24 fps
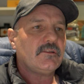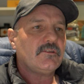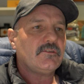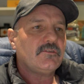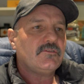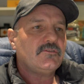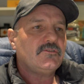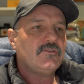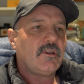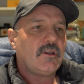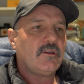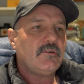
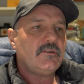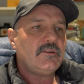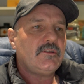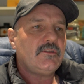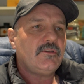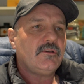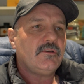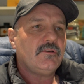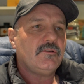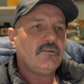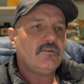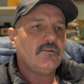Jody
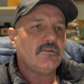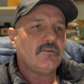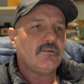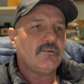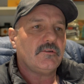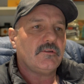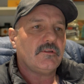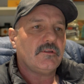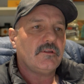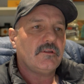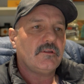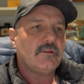
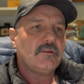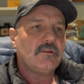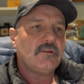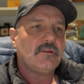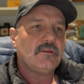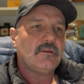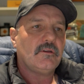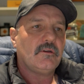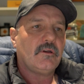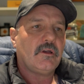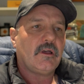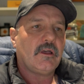Hurd.
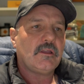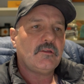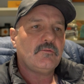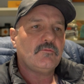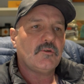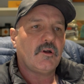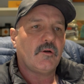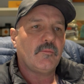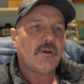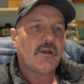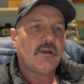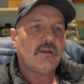Hey
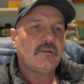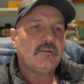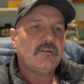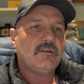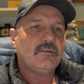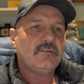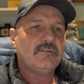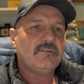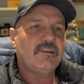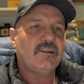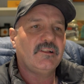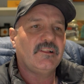Robbo,
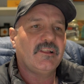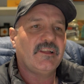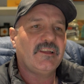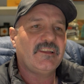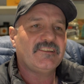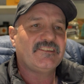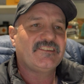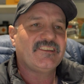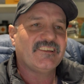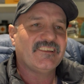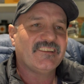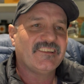you
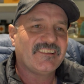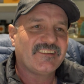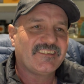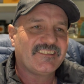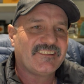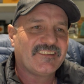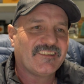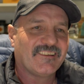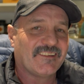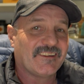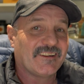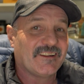legend.
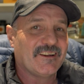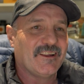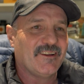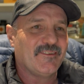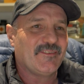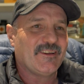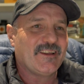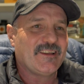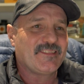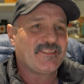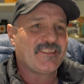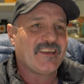I don't know
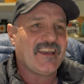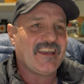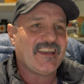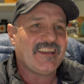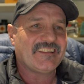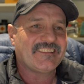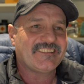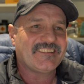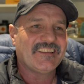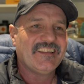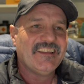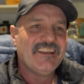about
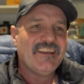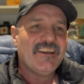that.